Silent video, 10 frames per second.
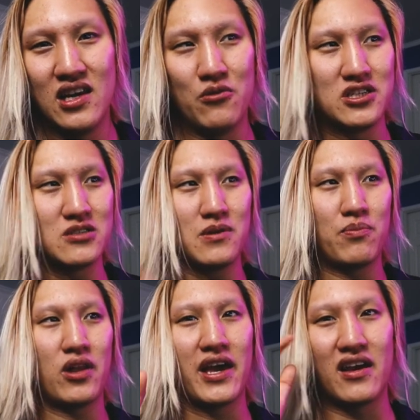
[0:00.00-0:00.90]
It would just
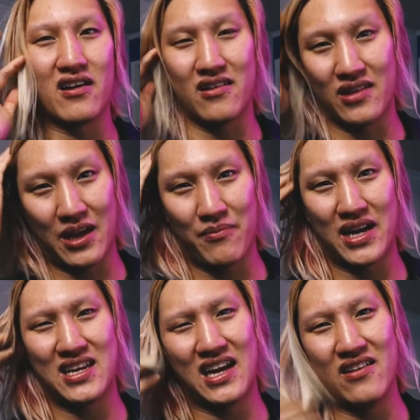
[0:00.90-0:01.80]
be playing on like
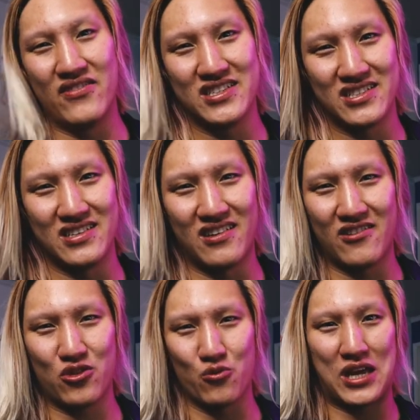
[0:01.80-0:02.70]
my television
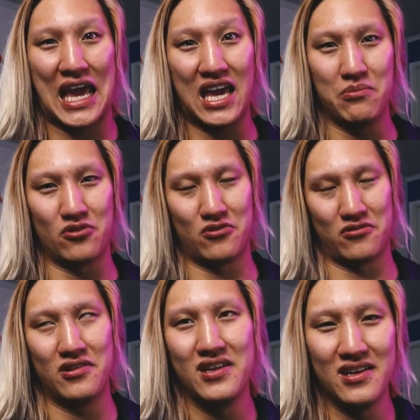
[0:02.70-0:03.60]
through cable
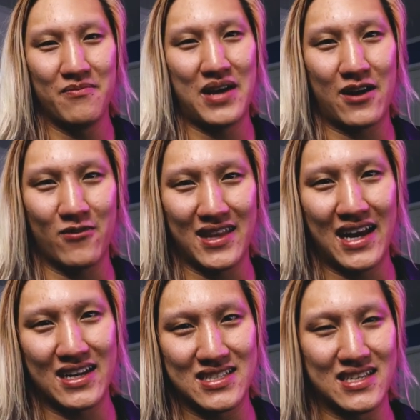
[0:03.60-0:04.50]
back when
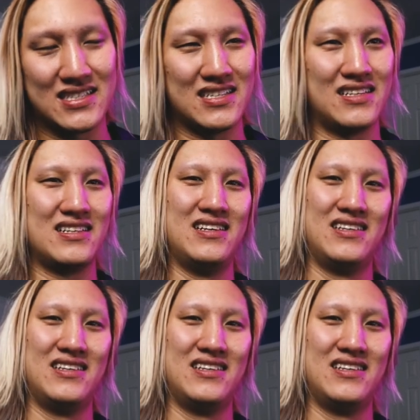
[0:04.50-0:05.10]
that existed.